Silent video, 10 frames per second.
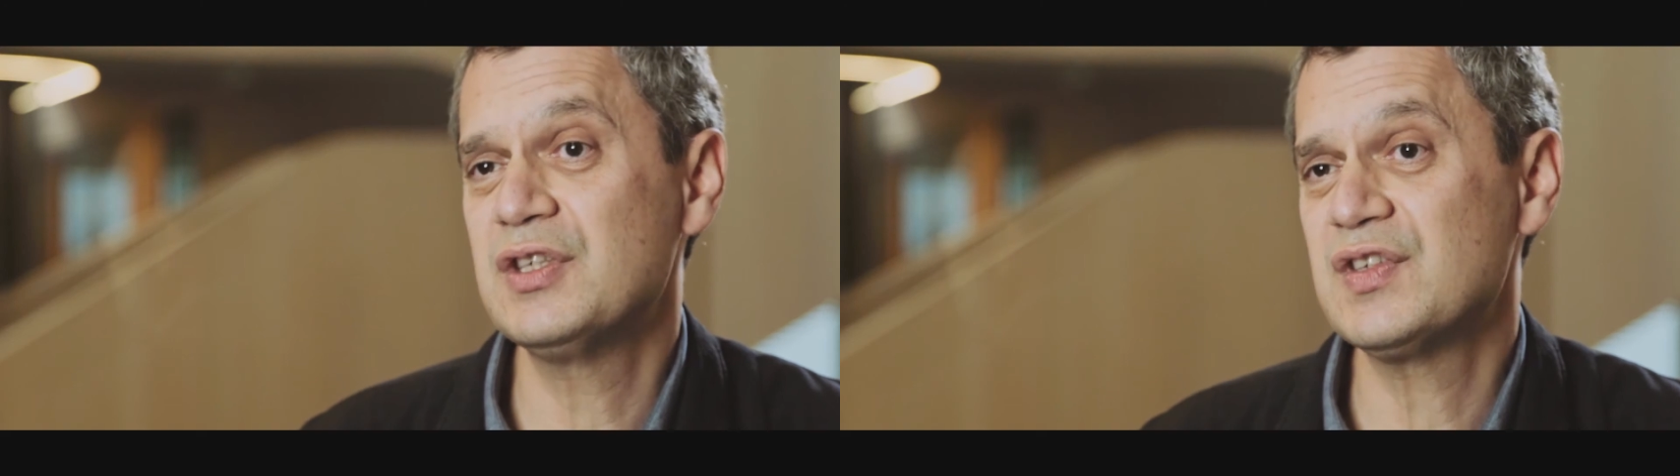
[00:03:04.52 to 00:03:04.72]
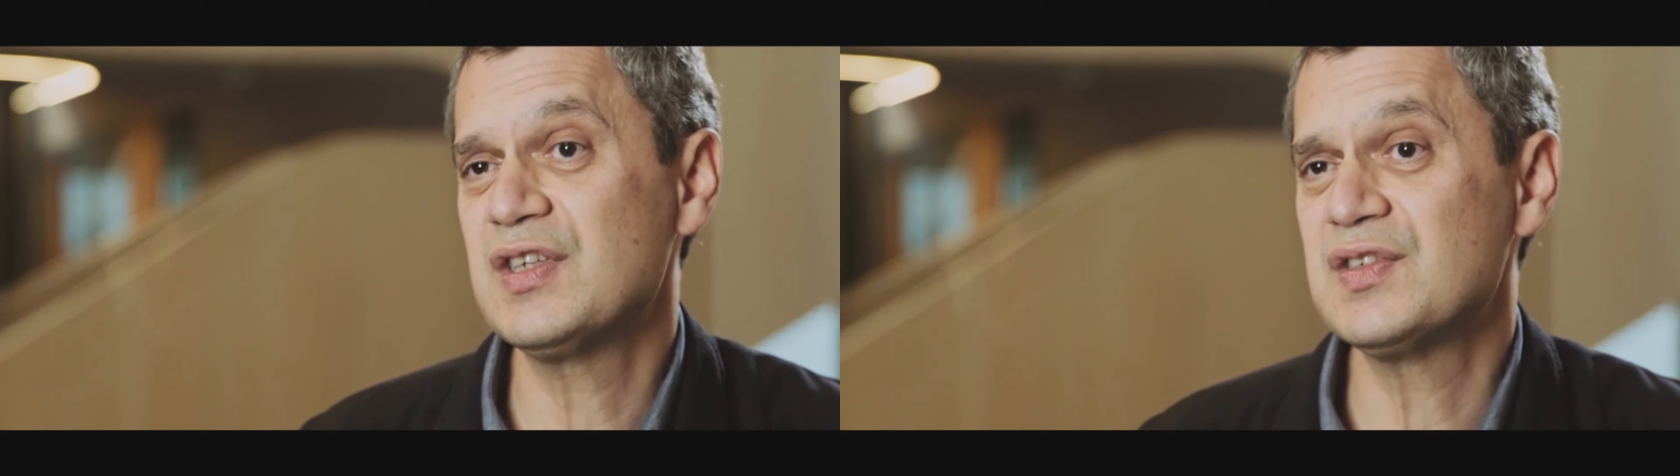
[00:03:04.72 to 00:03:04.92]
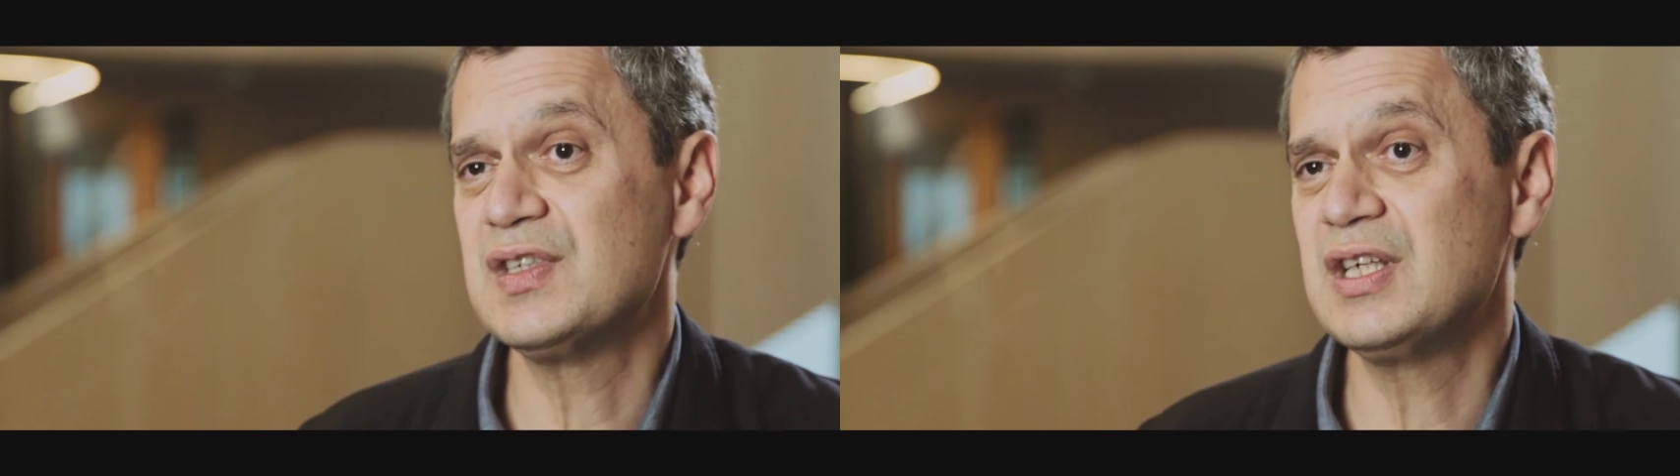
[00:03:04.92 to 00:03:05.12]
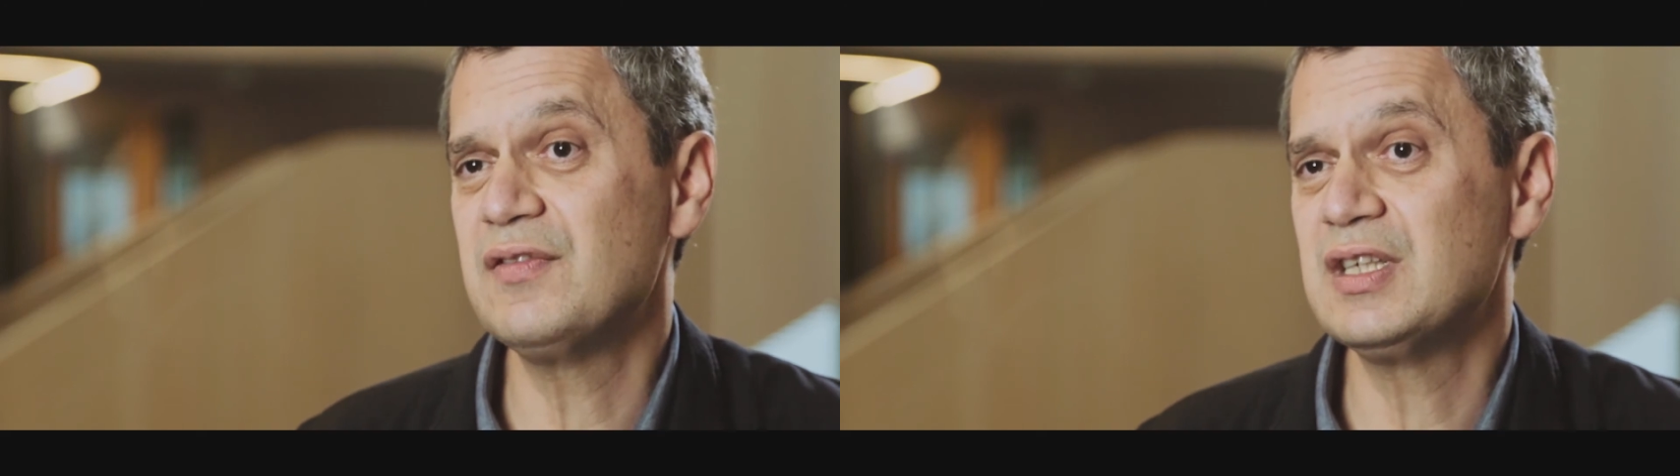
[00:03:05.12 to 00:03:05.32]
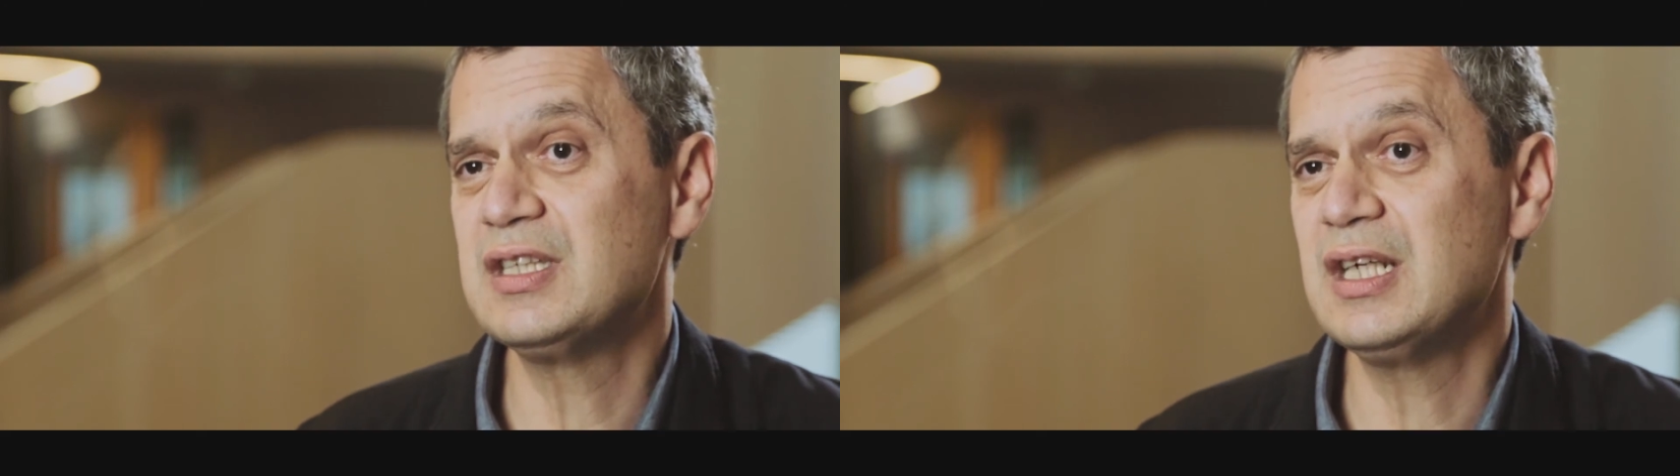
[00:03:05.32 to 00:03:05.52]
gluten
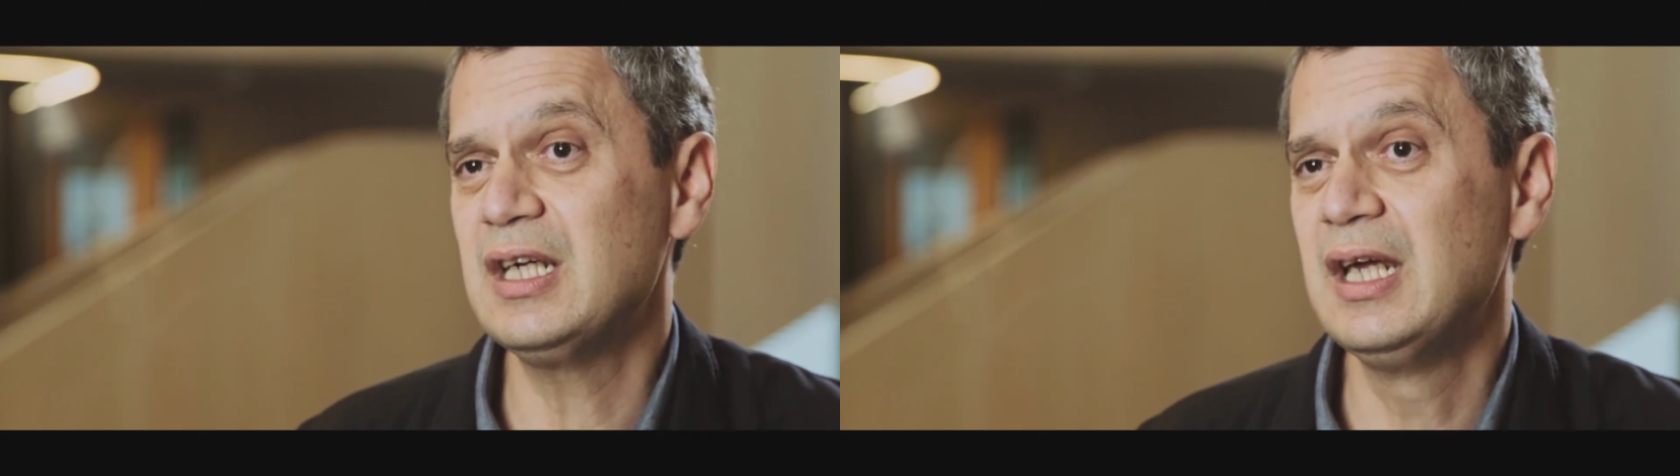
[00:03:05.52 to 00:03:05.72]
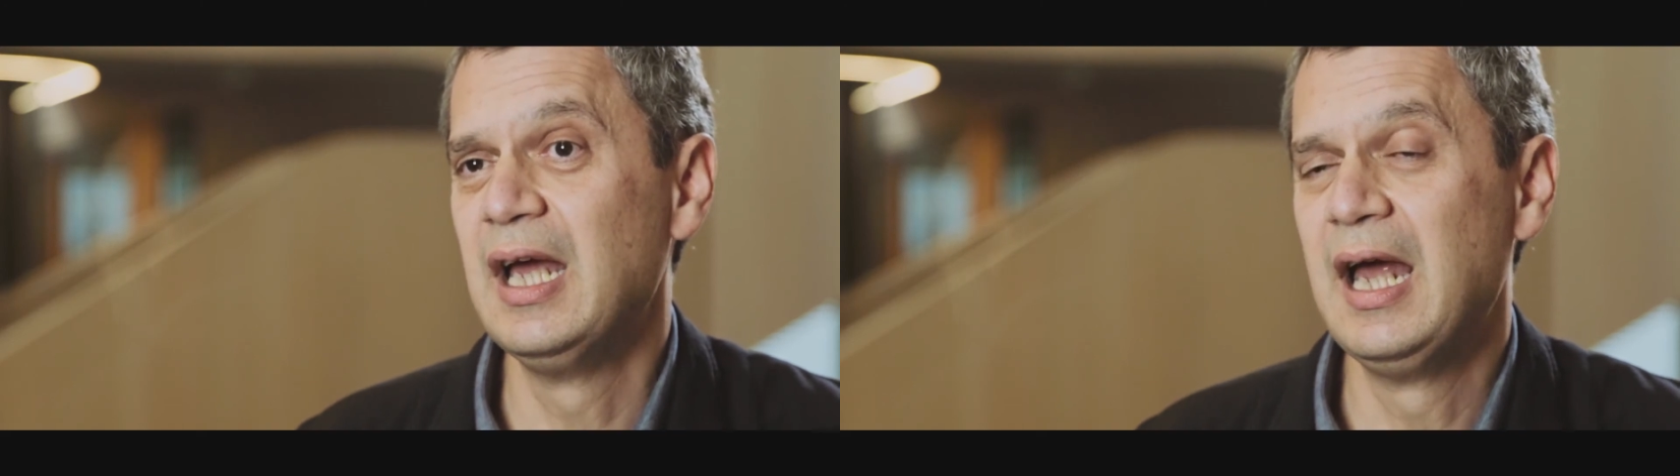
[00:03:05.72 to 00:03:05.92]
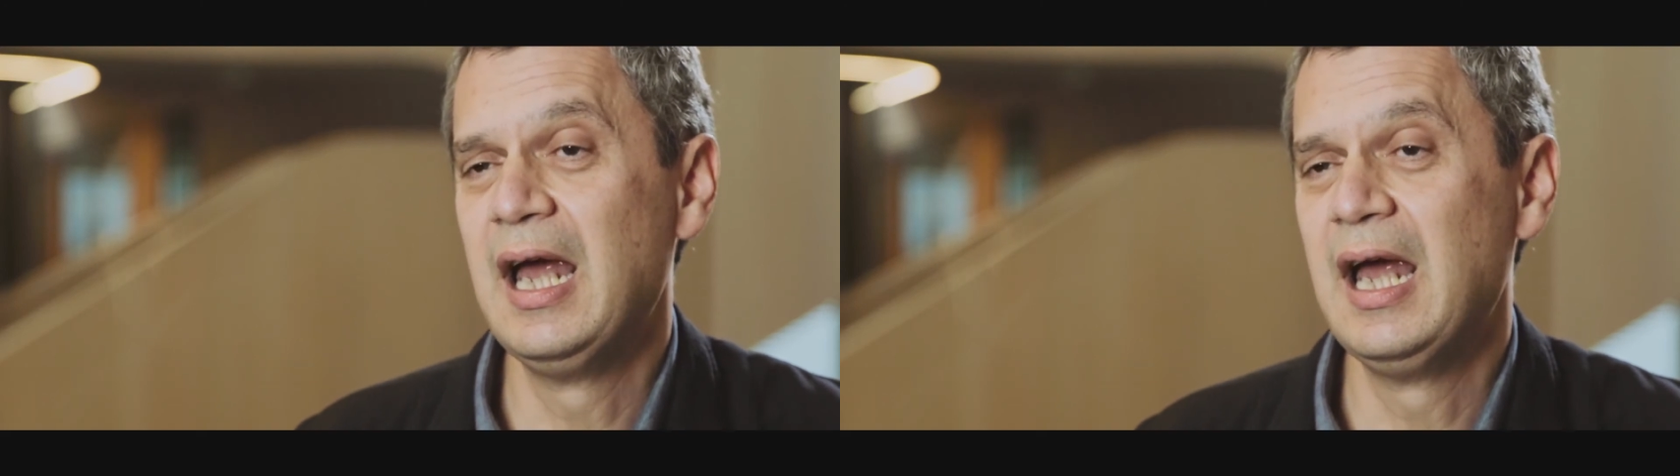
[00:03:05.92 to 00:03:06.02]
sensitivity.